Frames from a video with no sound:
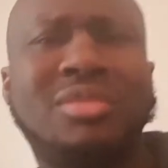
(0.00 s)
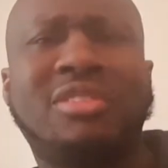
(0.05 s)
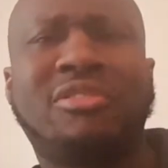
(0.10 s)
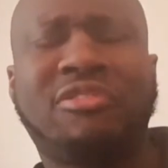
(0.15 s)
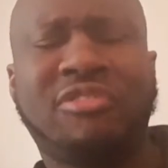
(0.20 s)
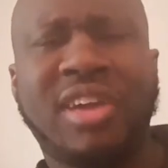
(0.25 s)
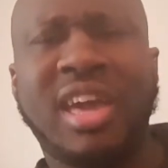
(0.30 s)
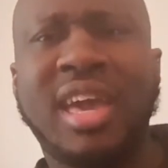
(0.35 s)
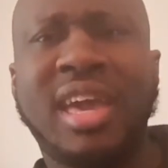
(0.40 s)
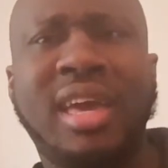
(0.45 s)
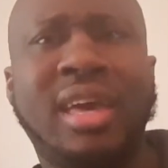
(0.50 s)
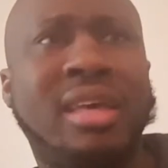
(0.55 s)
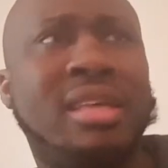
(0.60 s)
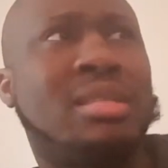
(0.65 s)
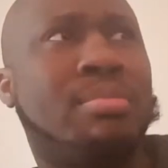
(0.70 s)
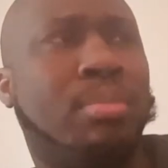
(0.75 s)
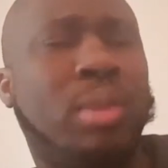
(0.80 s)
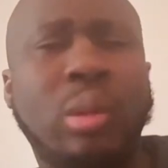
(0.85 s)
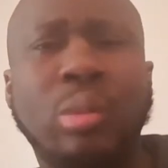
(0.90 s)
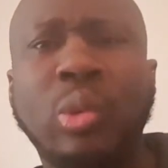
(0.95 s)

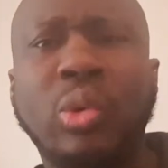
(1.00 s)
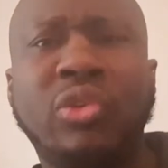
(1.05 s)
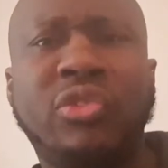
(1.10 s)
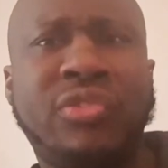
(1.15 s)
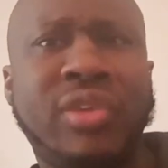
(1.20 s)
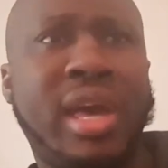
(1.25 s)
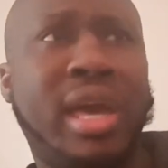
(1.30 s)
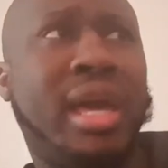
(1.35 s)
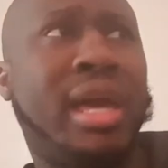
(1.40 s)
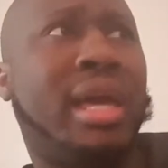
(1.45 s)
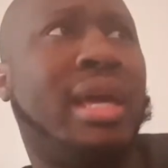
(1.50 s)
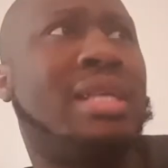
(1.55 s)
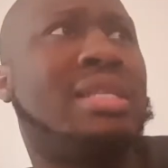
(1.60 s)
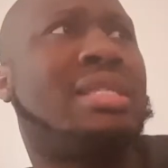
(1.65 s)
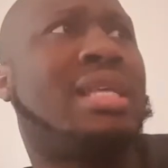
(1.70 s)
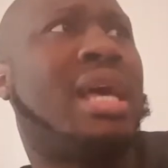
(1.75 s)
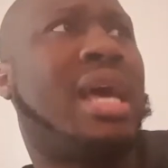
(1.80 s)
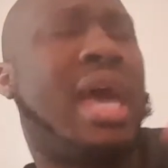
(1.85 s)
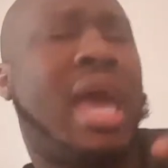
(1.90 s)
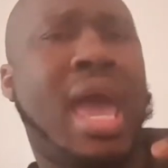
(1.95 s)
face boo boo
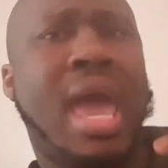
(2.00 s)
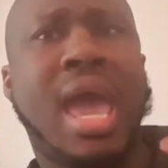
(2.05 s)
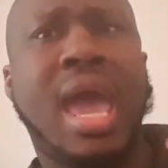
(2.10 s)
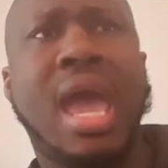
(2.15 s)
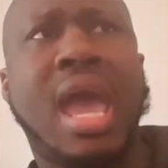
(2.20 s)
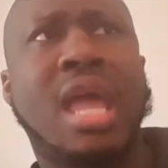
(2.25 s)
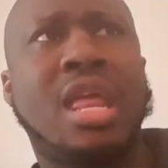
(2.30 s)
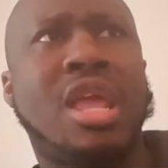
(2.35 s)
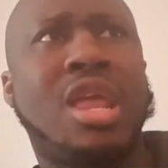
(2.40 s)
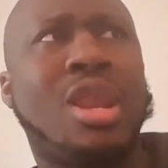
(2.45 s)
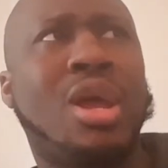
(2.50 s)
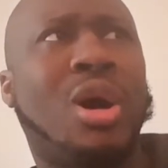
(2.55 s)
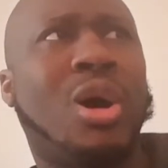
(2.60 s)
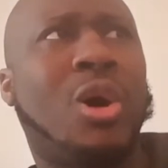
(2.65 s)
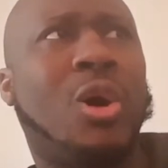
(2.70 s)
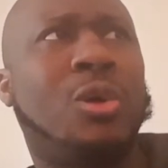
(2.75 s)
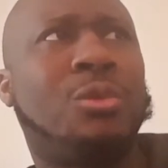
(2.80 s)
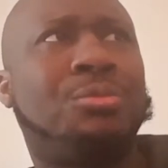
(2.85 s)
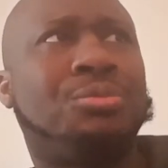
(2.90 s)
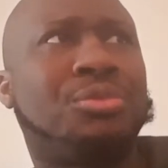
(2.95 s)
face, and you
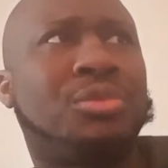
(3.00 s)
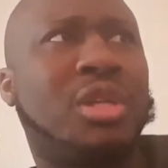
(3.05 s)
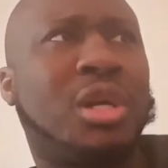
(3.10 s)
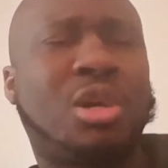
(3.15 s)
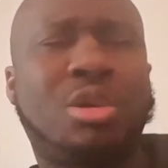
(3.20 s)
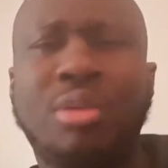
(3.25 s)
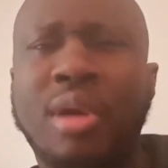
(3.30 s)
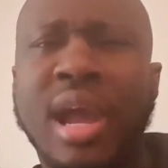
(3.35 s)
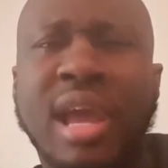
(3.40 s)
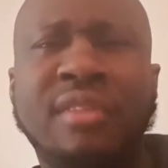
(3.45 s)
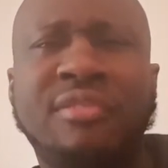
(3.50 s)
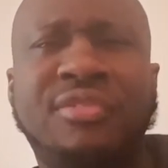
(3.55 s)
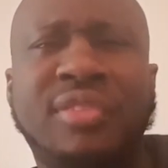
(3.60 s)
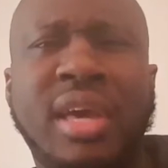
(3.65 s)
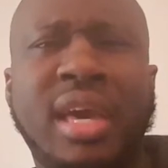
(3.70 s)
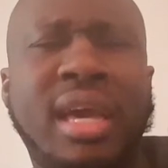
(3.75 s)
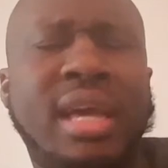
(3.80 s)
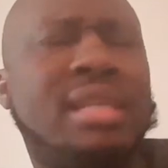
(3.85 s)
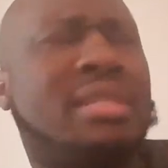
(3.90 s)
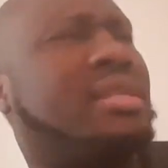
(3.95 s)
know the crying
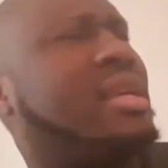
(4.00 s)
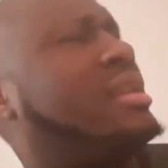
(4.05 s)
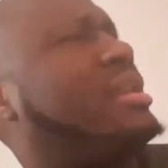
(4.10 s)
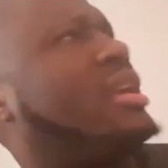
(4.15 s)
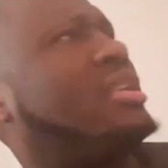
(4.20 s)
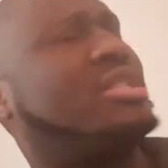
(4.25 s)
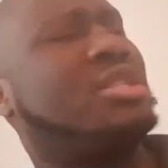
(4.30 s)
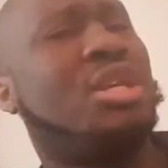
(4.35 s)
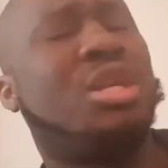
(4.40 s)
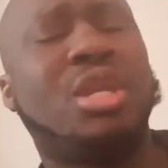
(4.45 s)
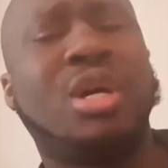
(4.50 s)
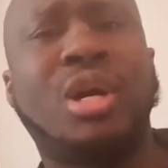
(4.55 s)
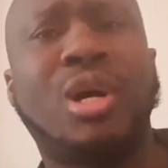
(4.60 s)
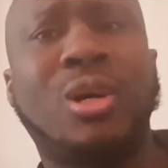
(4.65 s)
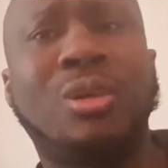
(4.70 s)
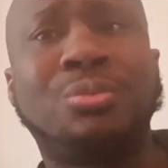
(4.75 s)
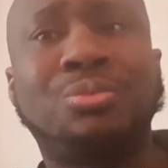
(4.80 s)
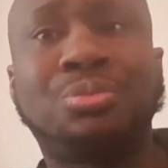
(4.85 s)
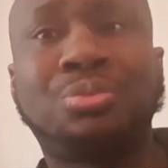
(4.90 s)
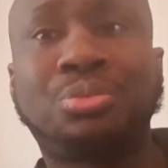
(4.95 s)
face, and next thing you
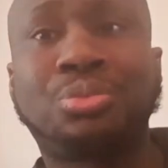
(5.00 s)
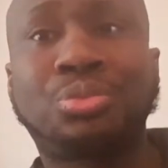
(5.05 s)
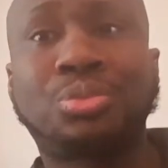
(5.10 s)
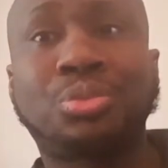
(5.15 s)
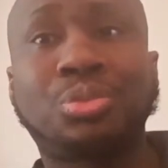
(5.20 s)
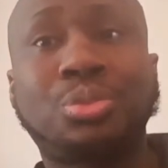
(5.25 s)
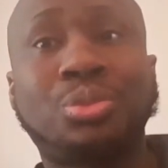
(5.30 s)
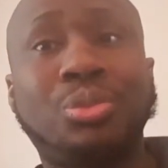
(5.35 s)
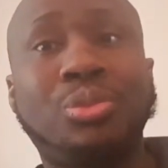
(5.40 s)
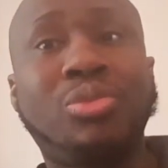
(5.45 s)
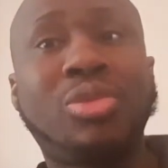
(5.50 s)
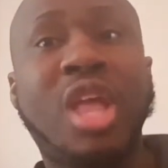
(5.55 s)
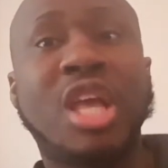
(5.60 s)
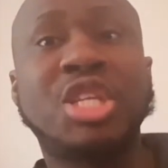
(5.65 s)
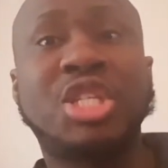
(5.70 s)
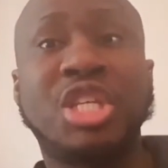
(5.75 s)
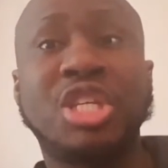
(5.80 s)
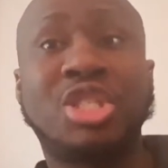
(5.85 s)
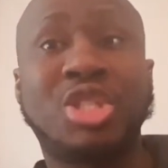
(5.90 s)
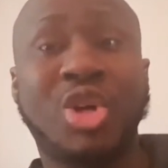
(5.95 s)
know
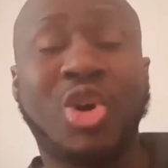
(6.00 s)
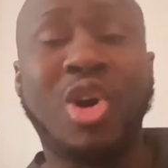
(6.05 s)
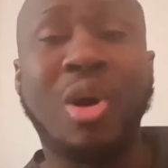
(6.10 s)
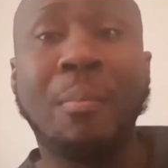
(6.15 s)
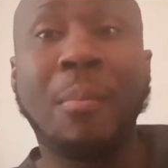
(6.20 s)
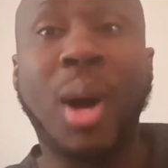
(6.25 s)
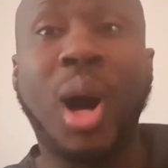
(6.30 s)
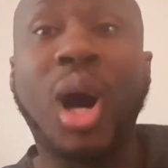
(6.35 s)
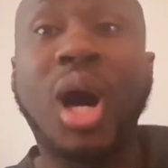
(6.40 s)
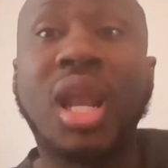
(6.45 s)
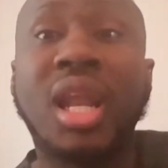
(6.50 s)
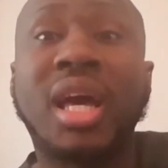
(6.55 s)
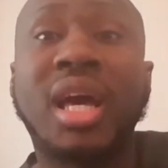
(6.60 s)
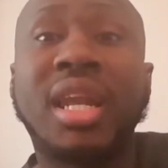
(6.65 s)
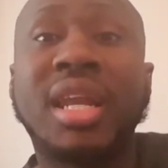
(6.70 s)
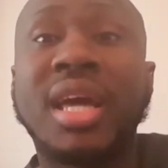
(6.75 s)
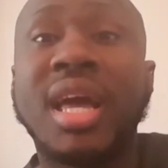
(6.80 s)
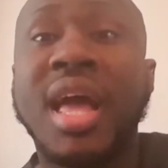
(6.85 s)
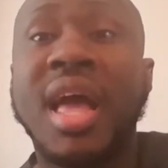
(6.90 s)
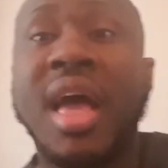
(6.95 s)
she told
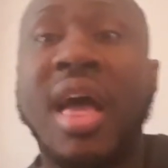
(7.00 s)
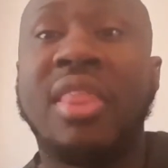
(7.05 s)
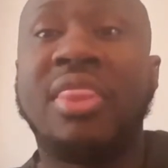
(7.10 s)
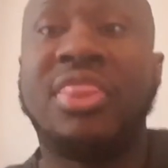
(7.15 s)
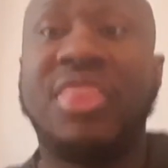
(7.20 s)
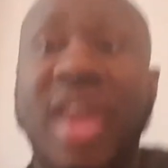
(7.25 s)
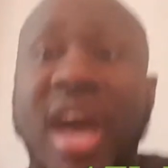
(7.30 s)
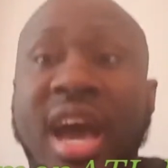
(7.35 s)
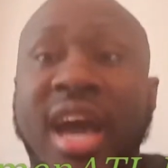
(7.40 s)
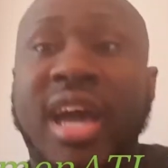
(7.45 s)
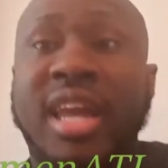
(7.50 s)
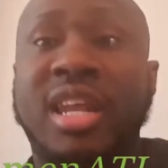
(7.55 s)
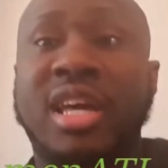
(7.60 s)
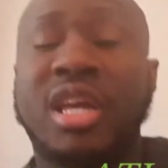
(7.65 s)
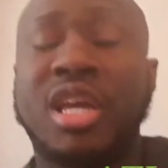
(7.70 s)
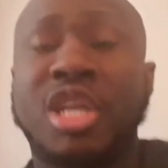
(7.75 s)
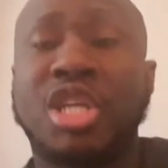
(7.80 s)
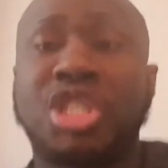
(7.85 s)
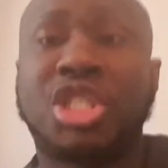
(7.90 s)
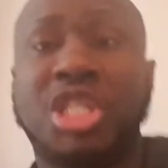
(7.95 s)
Marlon that
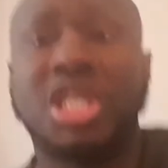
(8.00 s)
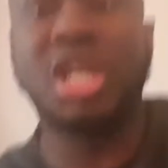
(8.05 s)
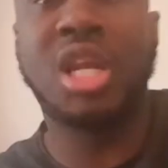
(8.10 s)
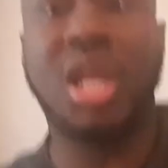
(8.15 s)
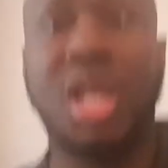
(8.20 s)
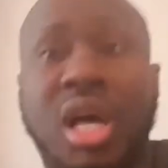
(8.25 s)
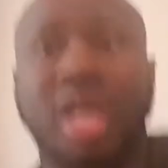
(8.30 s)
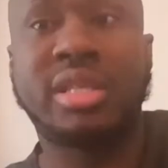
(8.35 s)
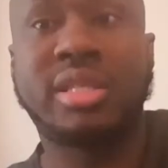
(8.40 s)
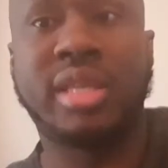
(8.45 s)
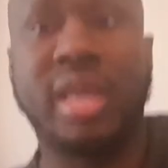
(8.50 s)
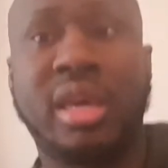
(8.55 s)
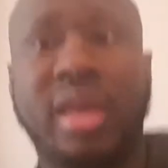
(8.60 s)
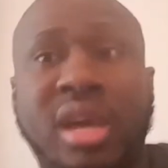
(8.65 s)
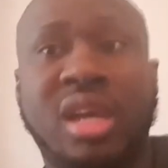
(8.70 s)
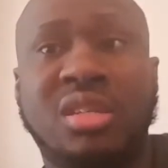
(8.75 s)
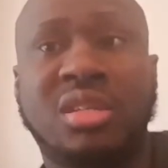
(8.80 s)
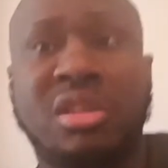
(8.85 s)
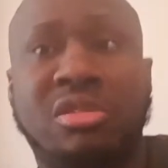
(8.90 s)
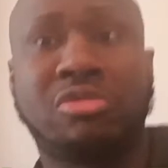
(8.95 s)
she lost the
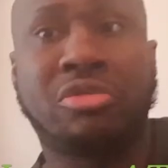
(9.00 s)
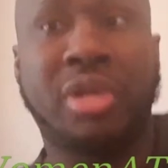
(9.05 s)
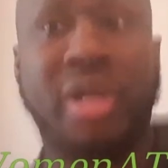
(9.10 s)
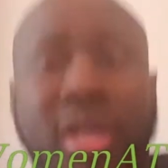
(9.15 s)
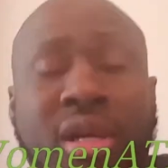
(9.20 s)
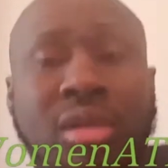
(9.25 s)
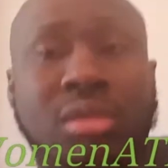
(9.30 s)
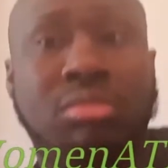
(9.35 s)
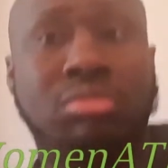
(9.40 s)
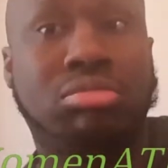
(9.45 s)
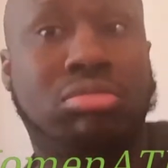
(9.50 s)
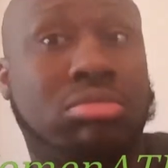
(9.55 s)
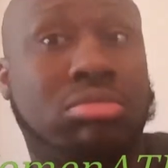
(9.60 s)
engagement ring.